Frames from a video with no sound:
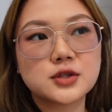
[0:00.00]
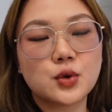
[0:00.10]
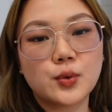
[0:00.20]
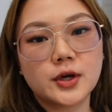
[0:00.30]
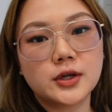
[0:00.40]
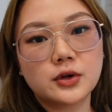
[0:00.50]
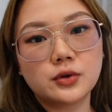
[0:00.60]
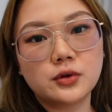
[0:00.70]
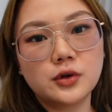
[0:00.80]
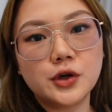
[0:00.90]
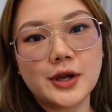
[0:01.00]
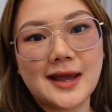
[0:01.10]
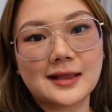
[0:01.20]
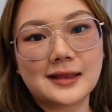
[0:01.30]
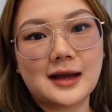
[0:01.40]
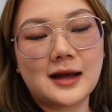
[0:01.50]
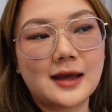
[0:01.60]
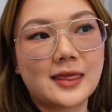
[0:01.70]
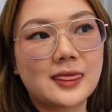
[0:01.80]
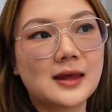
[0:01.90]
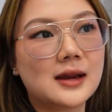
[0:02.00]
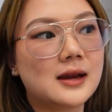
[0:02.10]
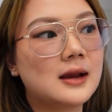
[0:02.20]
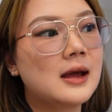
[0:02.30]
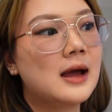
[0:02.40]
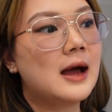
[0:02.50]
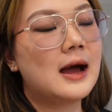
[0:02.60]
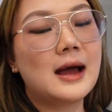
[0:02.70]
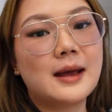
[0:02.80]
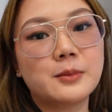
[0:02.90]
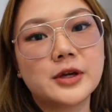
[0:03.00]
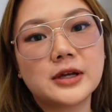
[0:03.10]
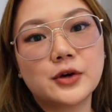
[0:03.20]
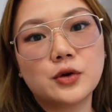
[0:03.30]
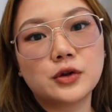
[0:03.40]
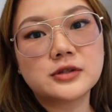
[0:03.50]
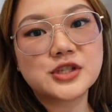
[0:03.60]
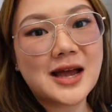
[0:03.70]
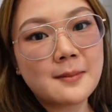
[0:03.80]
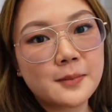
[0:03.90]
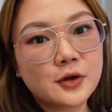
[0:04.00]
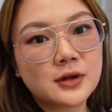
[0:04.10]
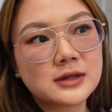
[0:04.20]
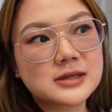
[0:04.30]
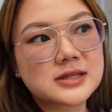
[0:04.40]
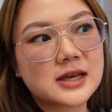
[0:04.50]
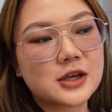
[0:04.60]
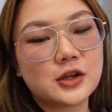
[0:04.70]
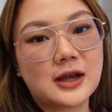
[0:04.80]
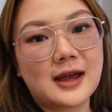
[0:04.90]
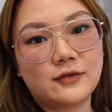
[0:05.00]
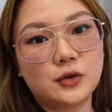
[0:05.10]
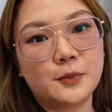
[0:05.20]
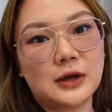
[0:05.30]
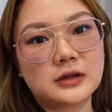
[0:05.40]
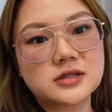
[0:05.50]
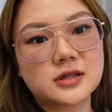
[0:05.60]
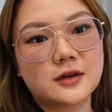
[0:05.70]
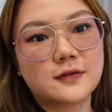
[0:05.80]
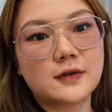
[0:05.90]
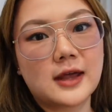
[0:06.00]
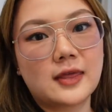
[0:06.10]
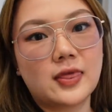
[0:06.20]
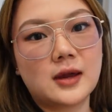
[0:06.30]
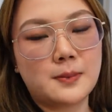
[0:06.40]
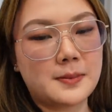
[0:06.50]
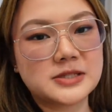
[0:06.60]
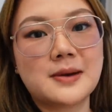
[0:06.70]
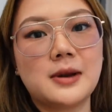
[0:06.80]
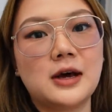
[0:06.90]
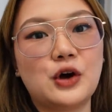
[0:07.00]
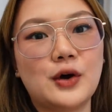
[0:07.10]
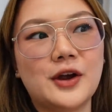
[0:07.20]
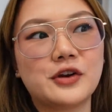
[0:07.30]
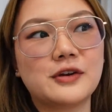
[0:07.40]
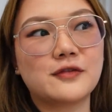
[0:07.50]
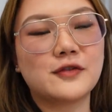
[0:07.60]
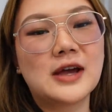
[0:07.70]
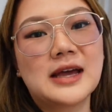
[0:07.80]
So, we're gonna go to Glorieta, and then I'm gonna go to Champion kasi yun nga, I have to pull out stuff. And then, papasama lang ako kay Riff.